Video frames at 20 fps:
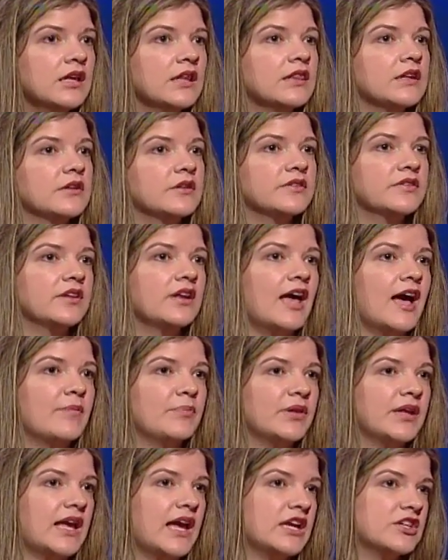There is an
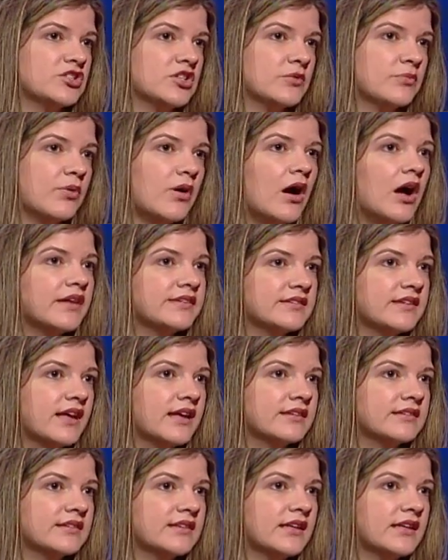application process